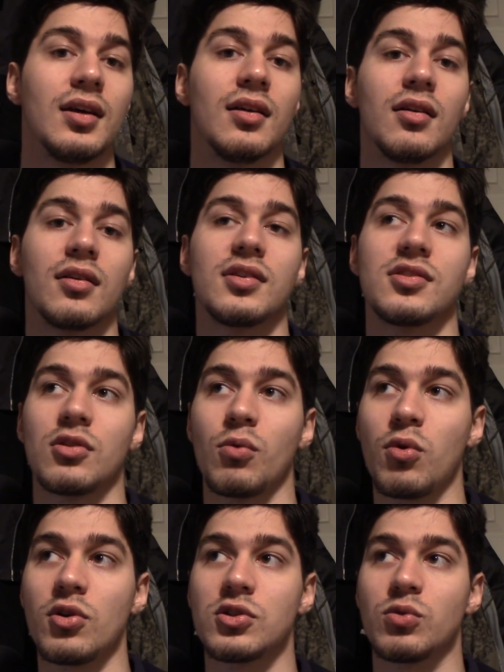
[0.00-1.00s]
You know, because the
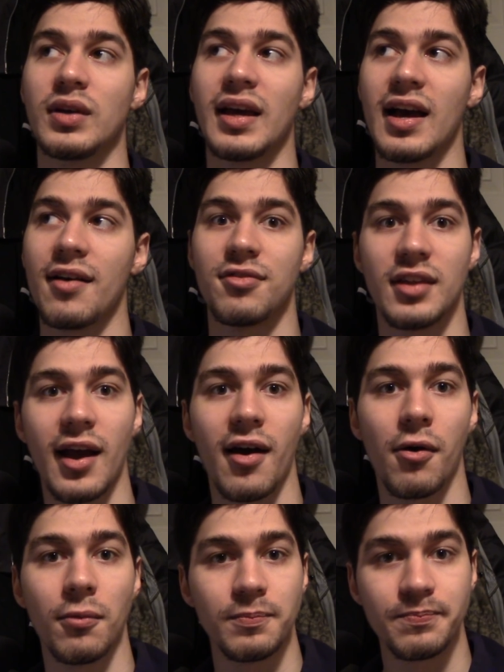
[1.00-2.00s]
words we have
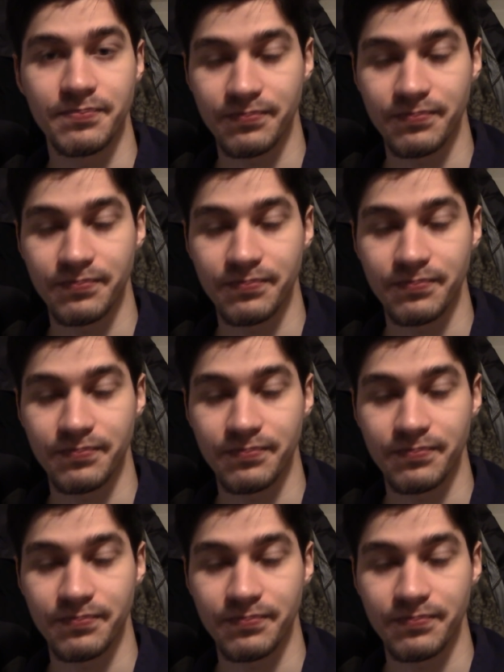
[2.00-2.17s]
now,